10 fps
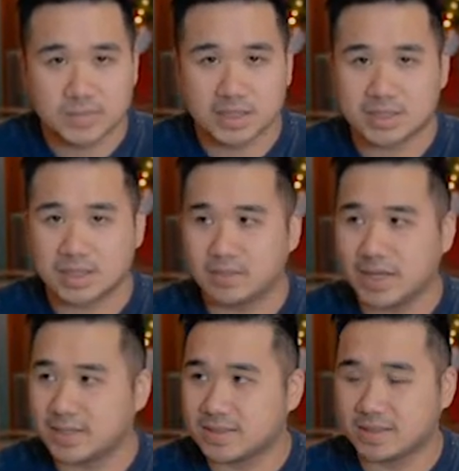In some
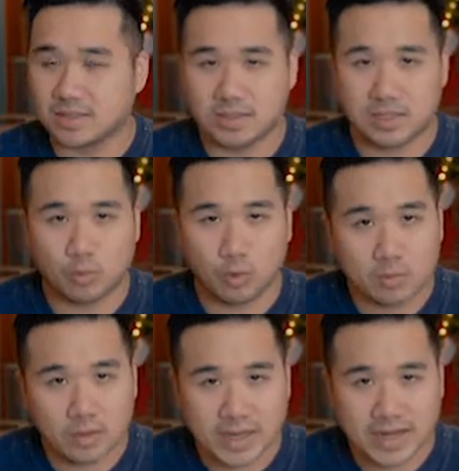lights, in
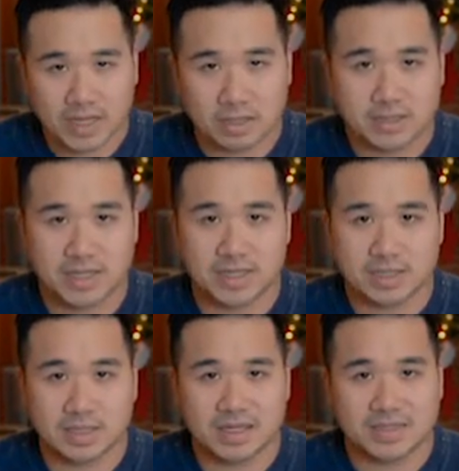warmer light, it looks like
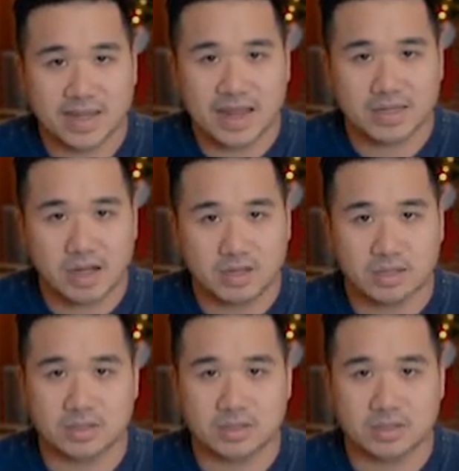it's like a sand color.